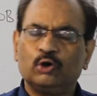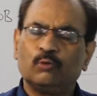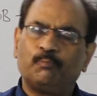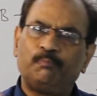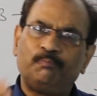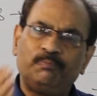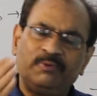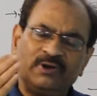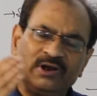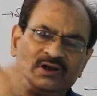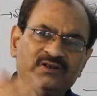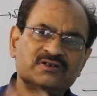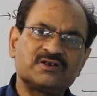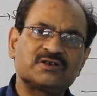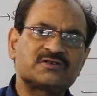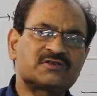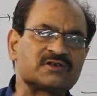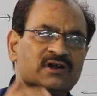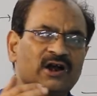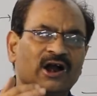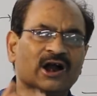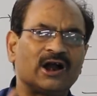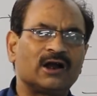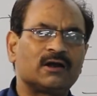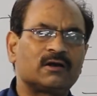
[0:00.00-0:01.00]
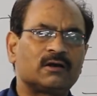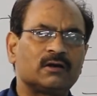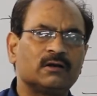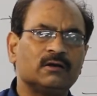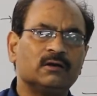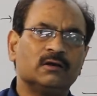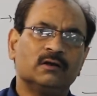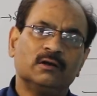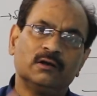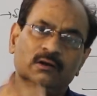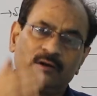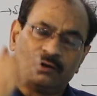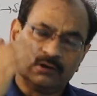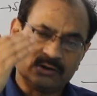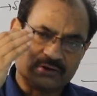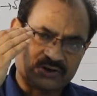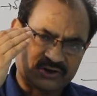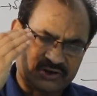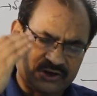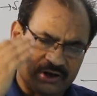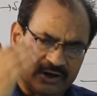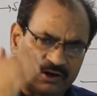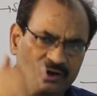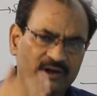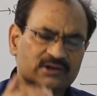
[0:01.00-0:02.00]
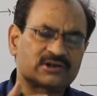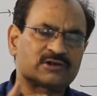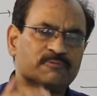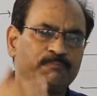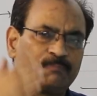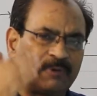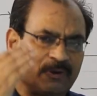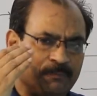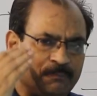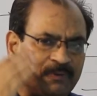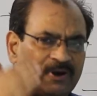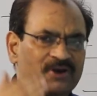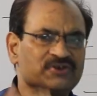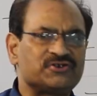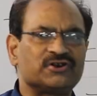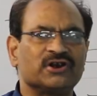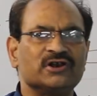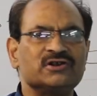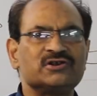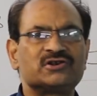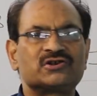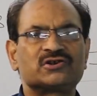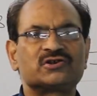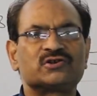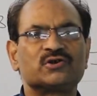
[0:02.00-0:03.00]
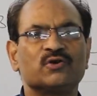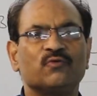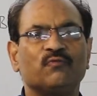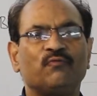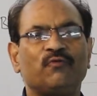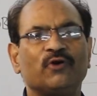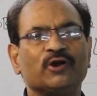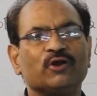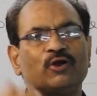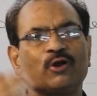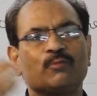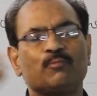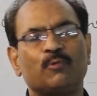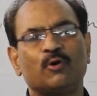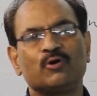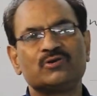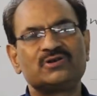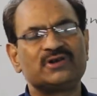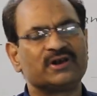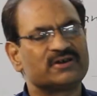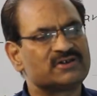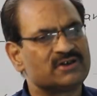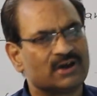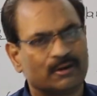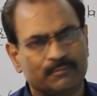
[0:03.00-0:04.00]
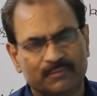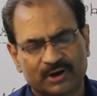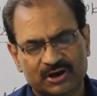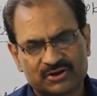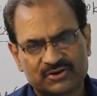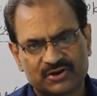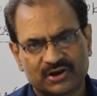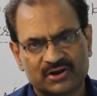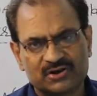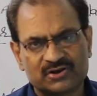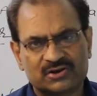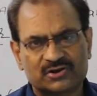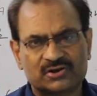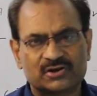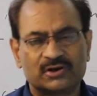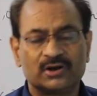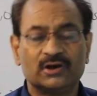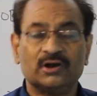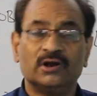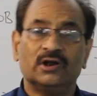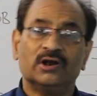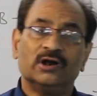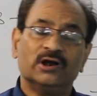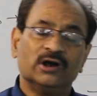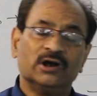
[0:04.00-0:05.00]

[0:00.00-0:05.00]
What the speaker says: You please start serious preparations for your boards examinations.